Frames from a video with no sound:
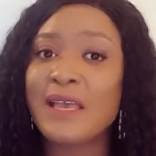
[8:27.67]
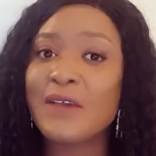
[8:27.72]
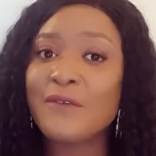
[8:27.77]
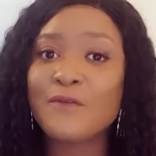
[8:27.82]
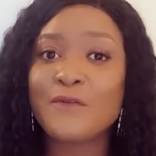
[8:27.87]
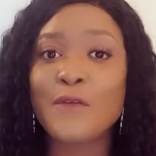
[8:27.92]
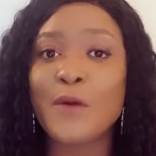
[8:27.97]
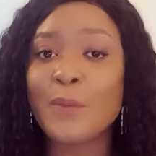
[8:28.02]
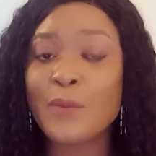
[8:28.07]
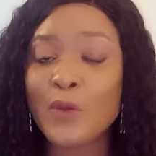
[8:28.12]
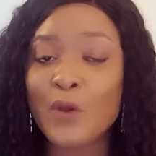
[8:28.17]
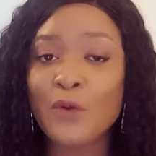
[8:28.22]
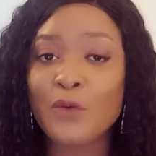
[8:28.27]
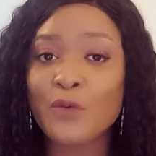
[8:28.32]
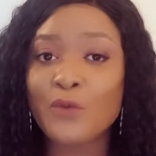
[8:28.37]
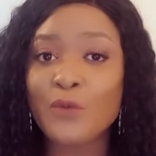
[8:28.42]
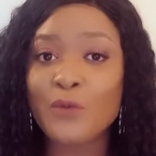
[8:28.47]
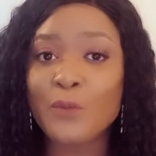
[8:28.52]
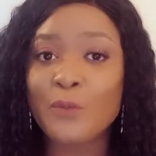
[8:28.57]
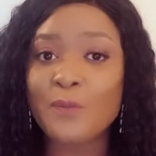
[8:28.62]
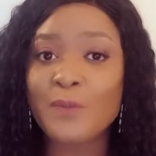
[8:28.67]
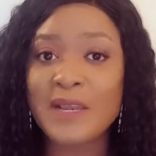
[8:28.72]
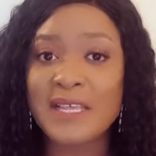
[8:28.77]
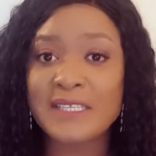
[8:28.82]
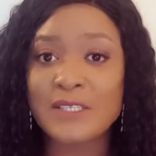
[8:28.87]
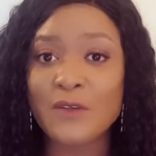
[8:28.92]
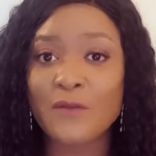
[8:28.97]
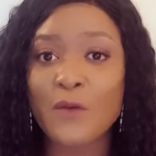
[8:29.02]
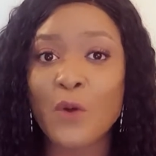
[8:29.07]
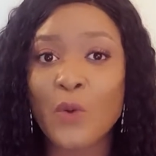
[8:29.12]
from your
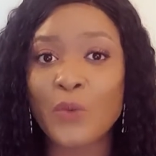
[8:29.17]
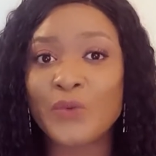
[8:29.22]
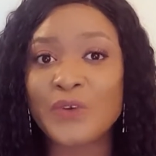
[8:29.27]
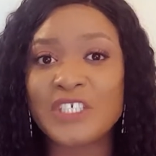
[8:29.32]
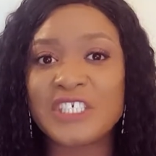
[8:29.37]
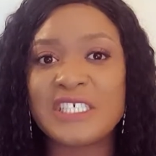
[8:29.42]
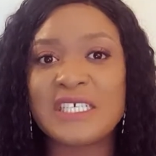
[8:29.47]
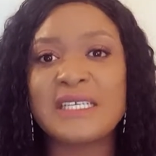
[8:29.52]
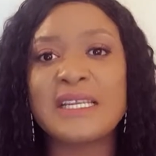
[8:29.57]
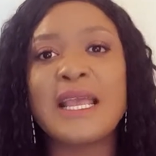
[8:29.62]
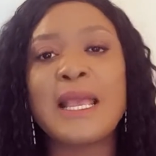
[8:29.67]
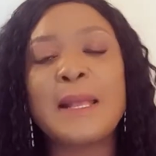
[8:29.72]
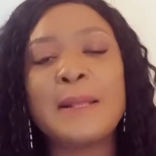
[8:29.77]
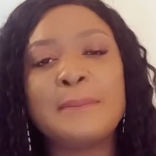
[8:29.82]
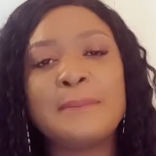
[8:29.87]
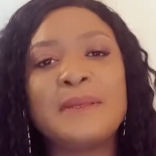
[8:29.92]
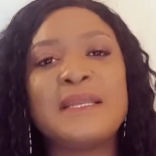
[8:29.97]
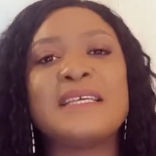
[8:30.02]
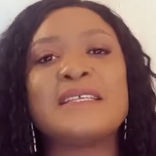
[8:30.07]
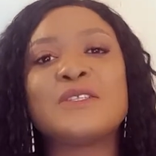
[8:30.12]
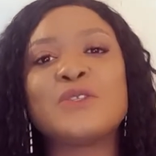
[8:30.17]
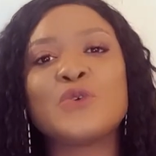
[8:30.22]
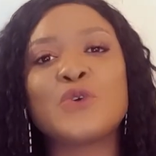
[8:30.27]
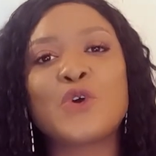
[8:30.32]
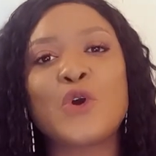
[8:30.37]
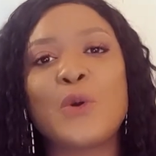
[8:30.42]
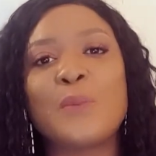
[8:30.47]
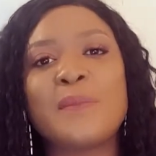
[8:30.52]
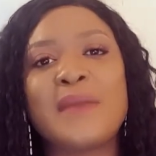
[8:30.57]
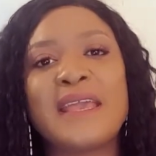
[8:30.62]
place of origin. Please do
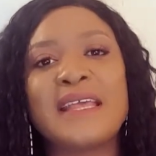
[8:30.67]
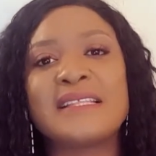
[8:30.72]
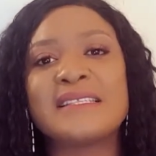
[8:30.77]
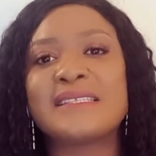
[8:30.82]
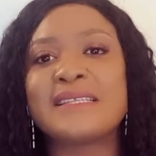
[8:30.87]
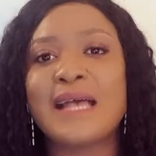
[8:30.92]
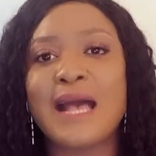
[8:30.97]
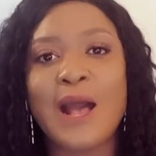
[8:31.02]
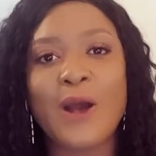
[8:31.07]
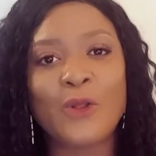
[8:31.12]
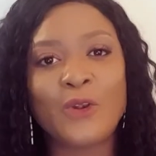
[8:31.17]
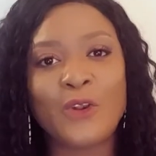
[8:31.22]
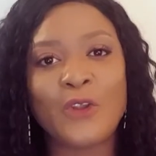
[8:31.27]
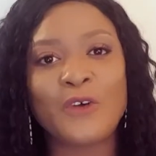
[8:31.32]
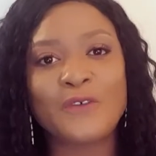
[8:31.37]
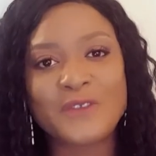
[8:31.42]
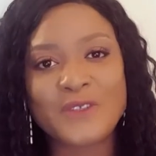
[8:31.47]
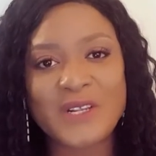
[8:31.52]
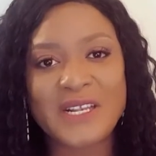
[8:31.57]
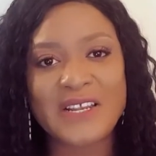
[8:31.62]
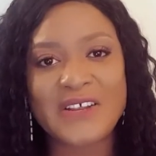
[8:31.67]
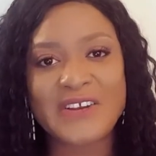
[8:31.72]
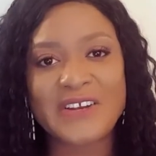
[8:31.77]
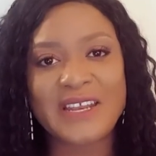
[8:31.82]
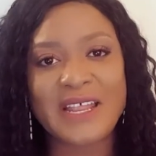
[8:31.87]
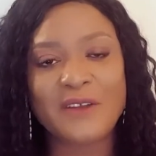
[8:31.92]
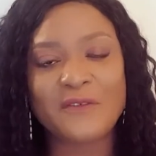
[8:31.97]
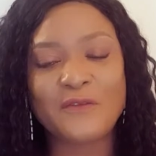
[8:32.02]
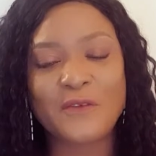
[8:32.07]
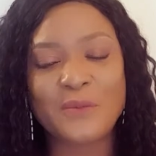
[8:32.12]
comment. I would love to learn
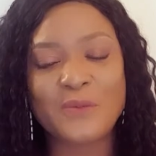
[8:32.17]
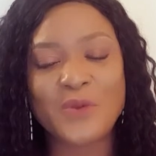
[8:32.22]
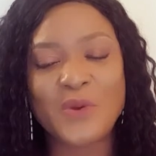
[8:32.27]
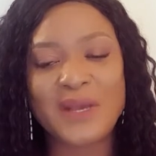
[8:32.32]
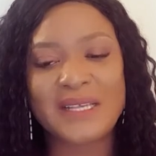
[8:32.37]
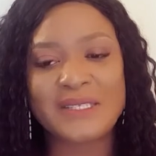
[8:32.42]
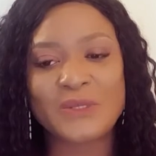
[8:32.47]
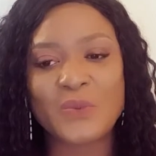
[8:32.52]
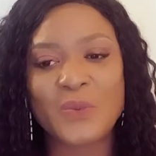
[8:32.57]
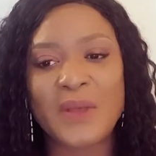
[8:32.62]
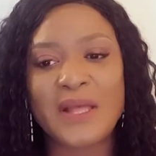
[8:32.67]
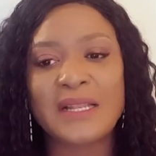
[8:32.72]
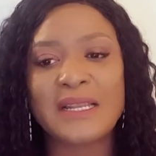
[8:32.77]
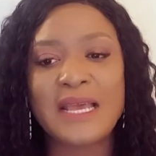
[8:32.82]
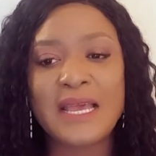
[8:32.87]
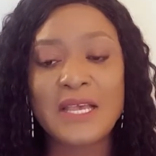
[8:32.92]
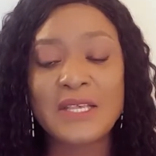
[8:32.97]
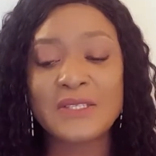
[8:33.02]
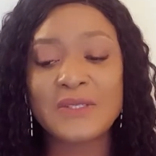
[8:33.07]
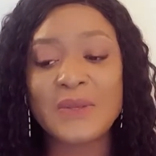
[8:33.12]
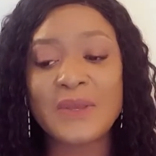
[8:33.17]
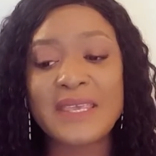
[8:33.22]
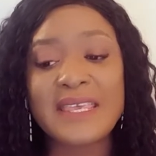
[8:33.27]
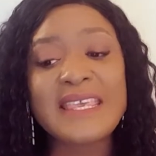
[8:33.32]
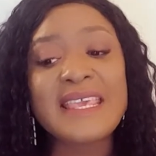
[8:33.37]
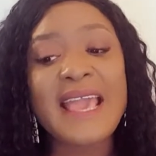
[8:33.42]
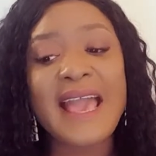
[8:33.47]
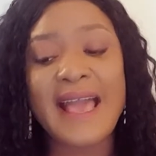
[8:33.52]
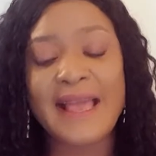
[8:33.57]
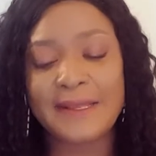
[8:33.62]
that from you as well. So
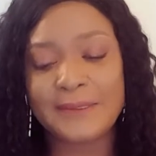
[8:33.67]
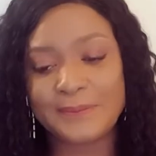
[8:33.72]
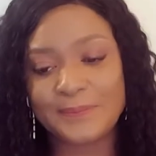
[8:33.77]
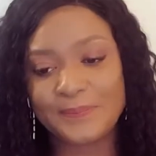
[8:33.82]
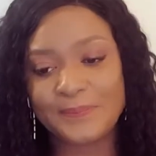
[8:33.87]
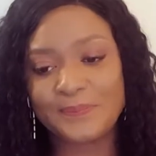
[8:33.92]
yeah,